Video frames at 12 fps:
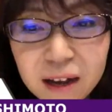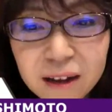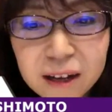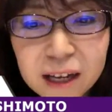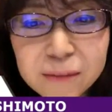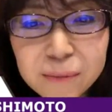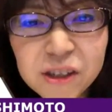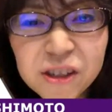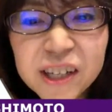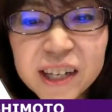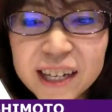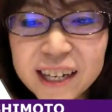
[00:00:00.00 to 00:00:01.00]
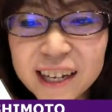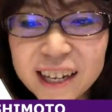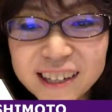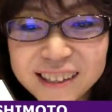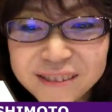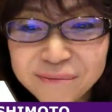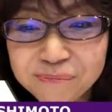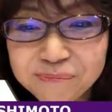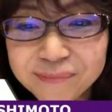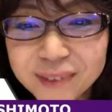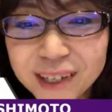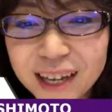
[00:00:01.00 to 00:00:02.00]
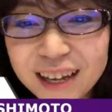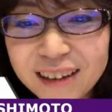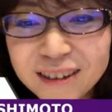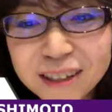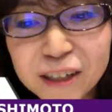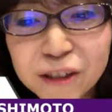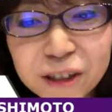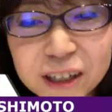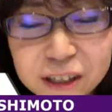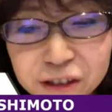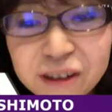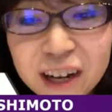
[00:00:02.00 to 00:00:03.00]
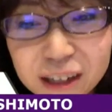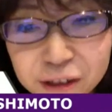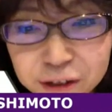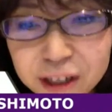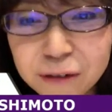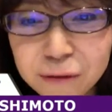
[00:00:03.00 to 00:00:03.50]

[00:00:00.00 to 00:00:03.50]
Especially in a traditional country,